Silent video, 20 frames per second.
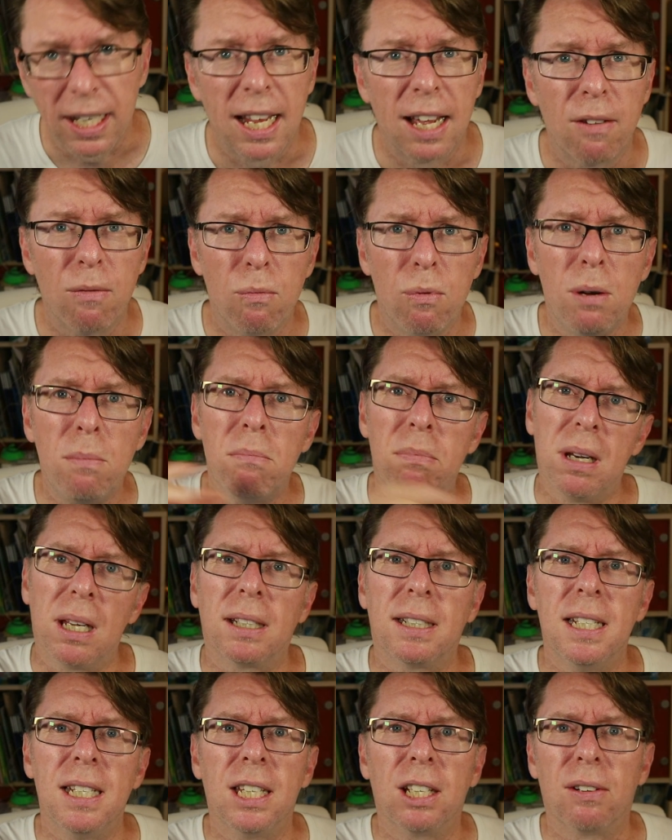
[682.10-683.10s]
can have one
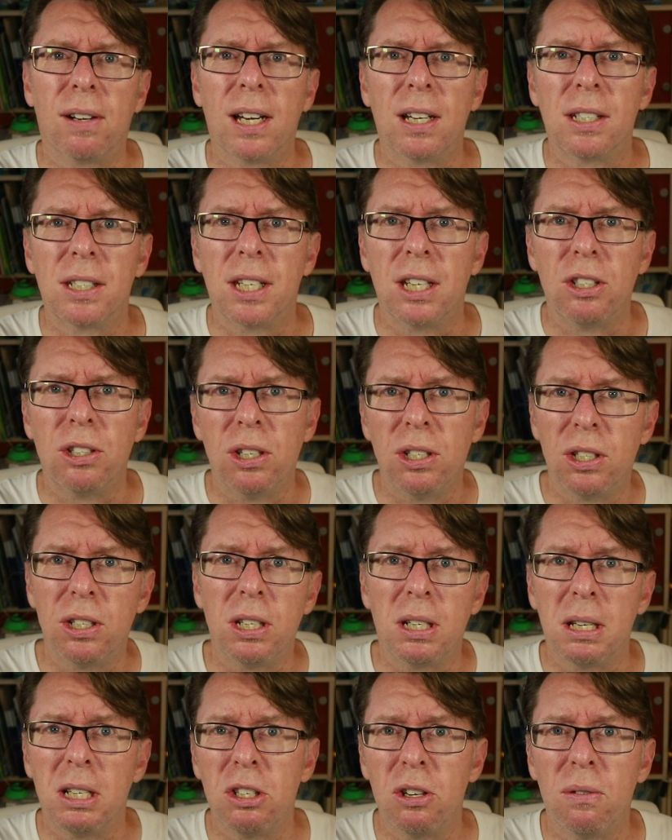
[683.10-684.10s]
plugged in the ground station so
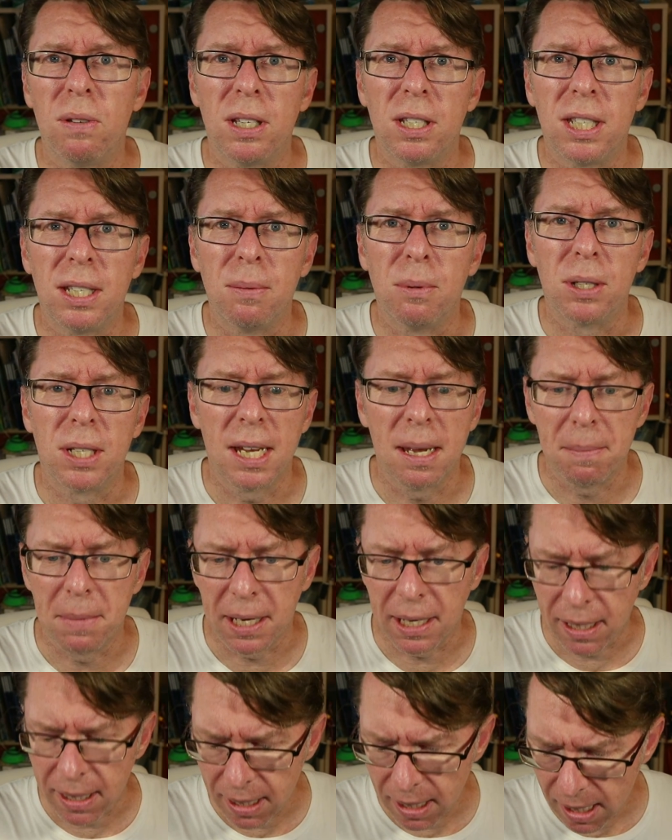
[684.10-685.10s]
you can generally see what's
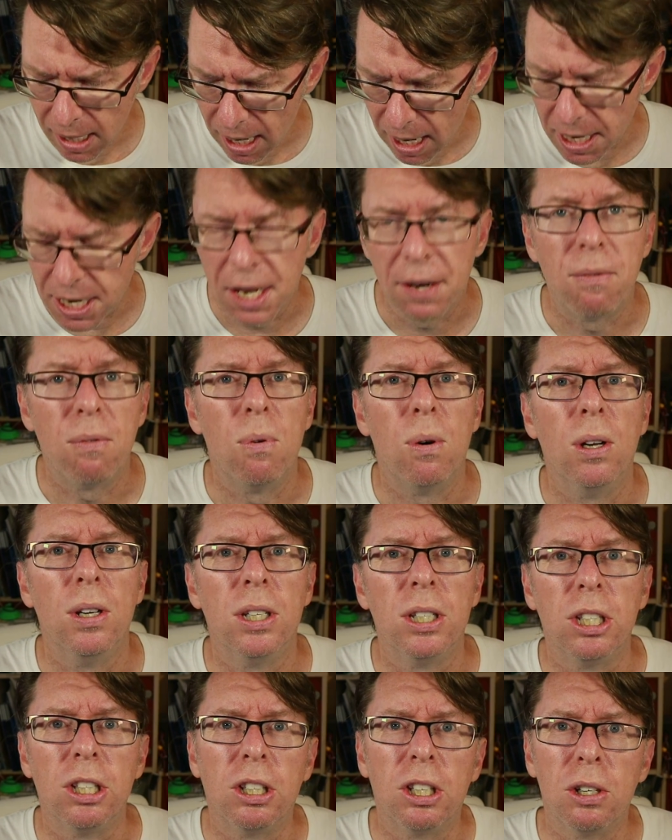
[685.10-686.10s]
happening. Another
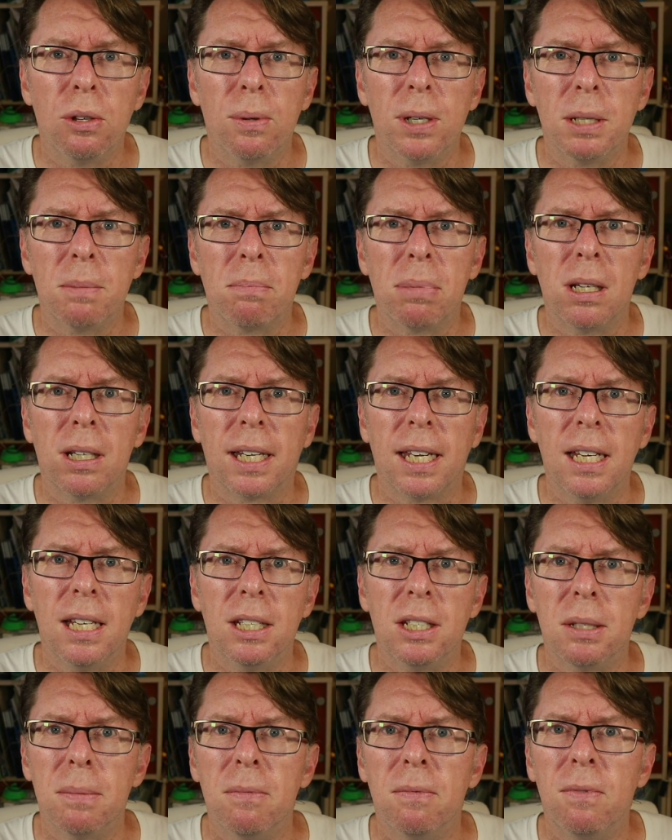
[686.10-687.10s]
one, you can always plug
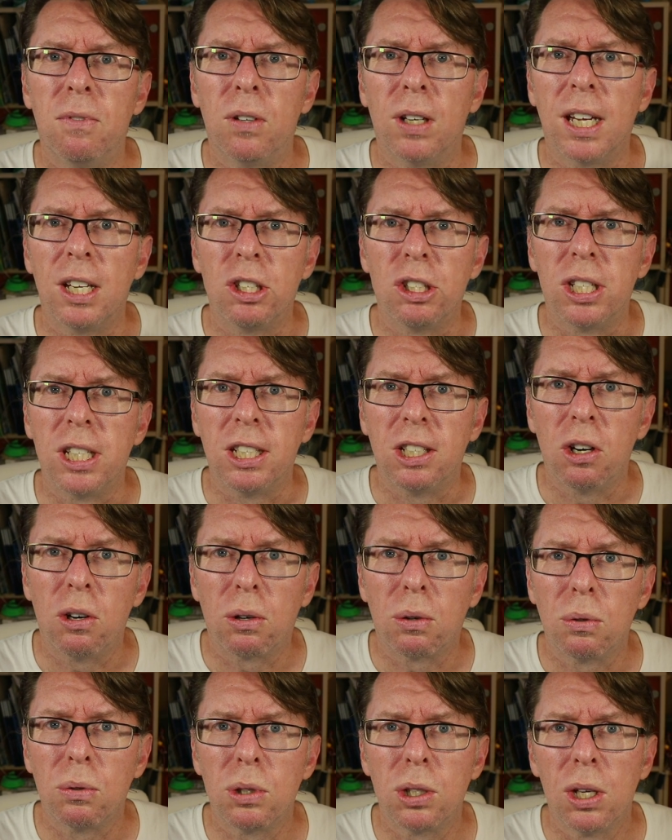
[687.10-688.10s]
in some full HD
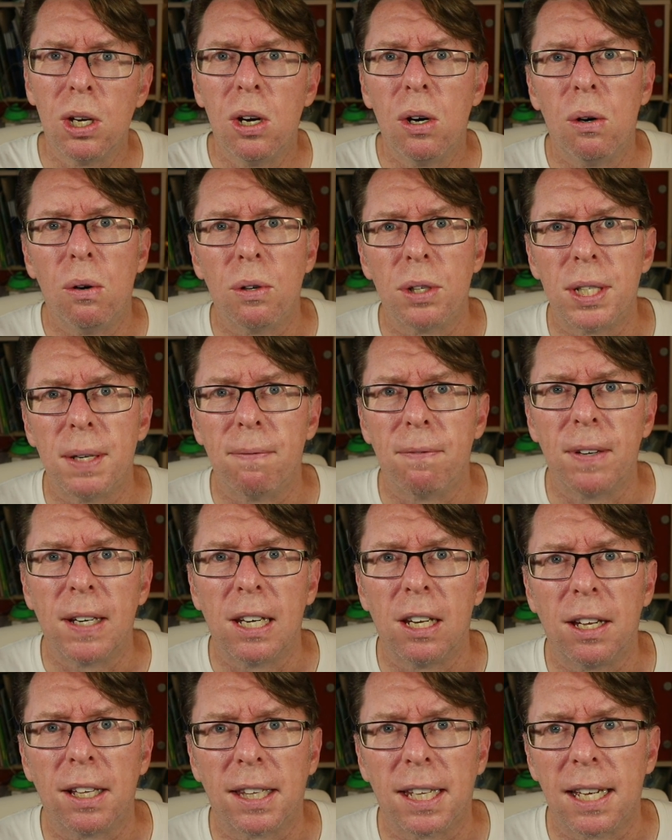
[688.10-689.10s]
goggles or something
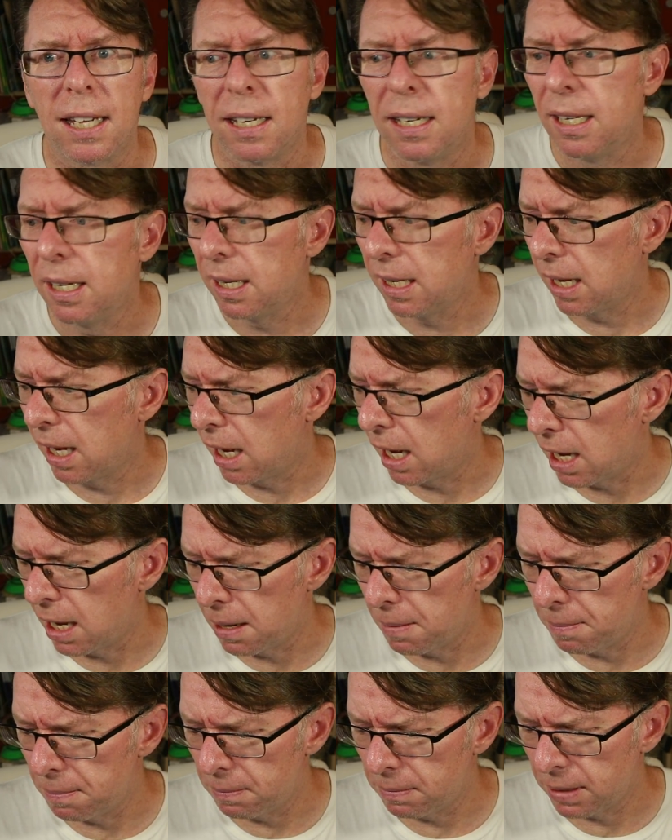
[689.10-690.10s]
like that.
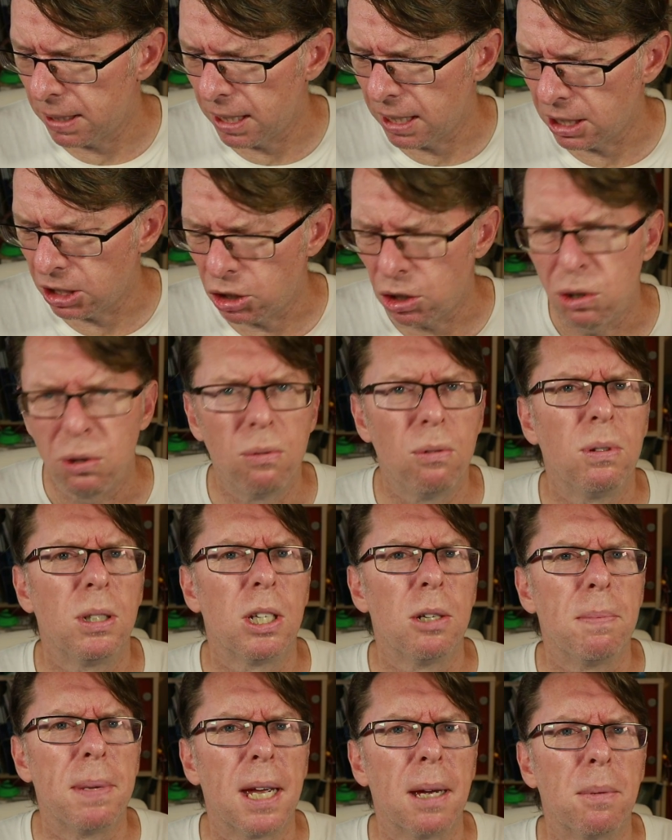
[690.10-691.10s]
It should
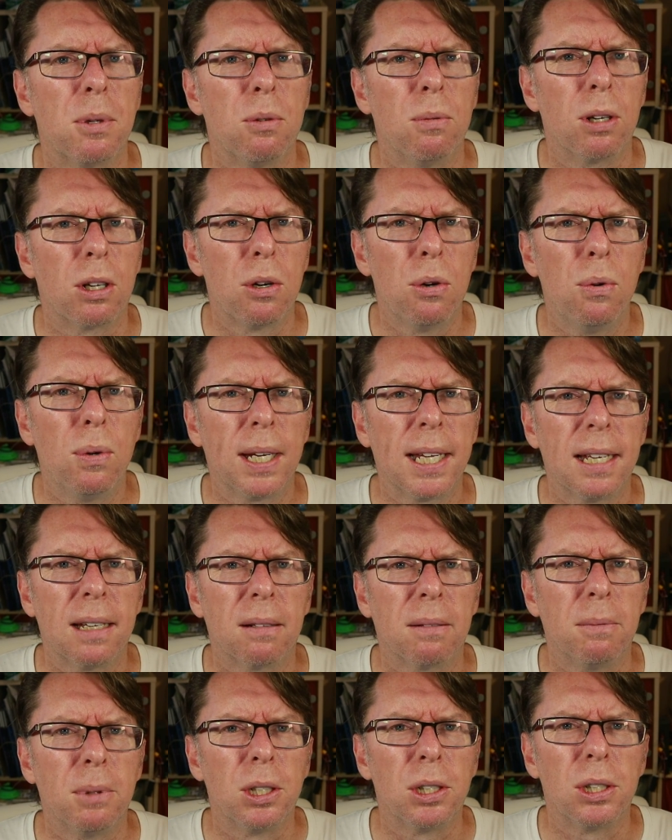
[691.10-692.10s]
also be able to record it,
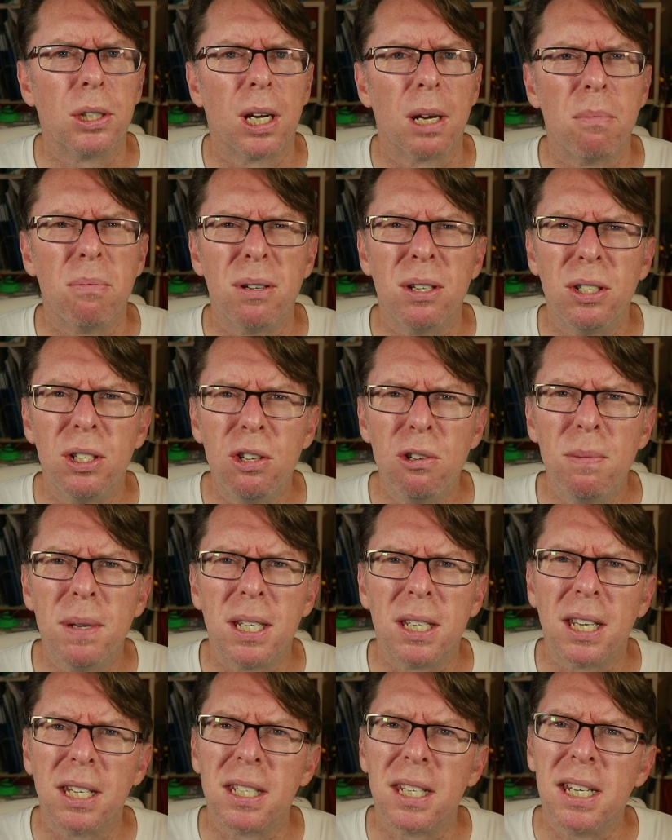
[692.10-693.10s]
which I presume
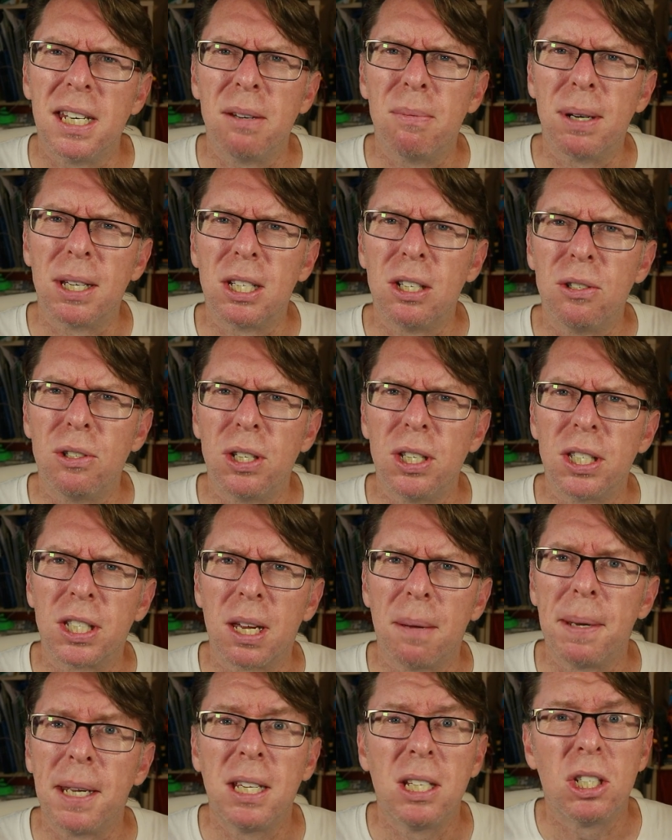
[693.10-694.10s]
it does in the resolution it's
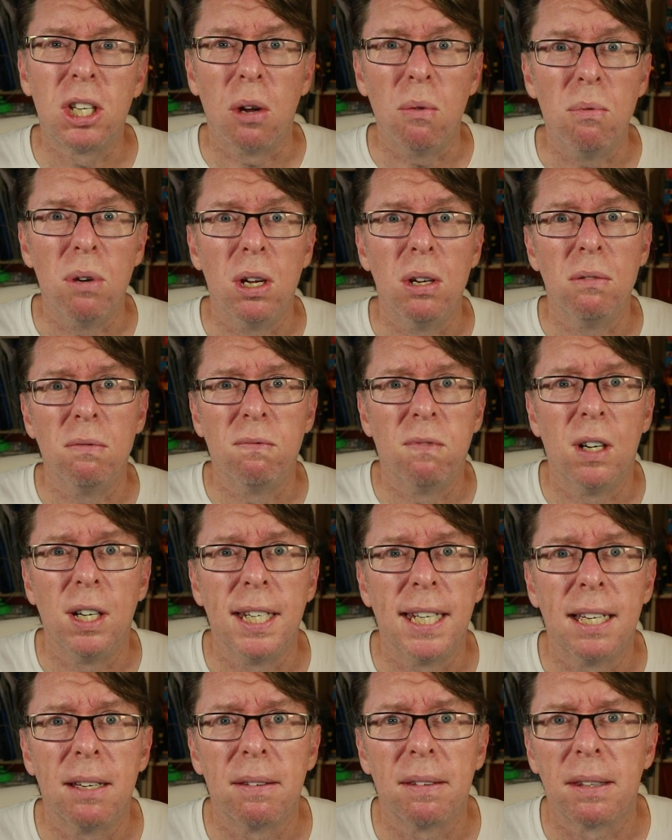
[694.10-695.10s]
coming. Don't know,
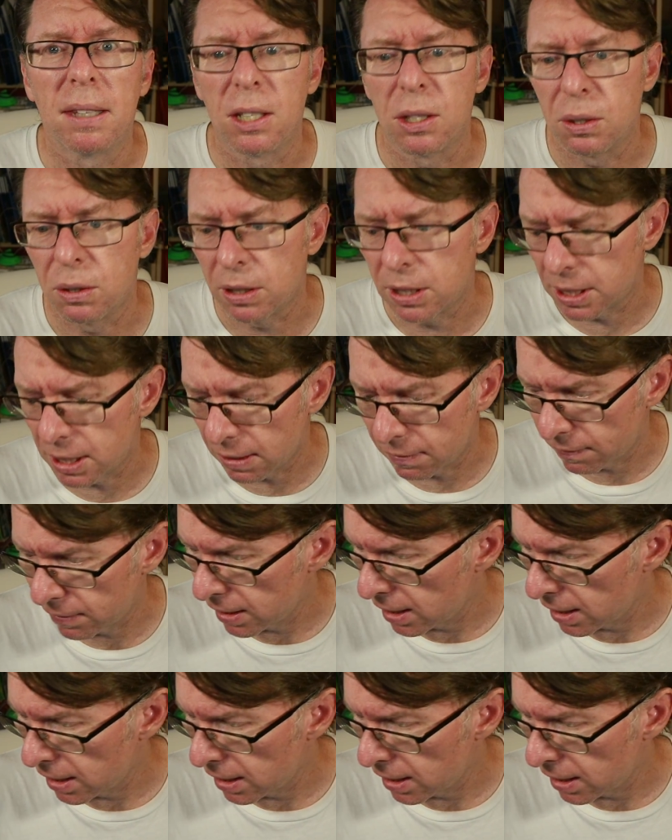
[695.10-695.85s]
find out, that sort of stuff.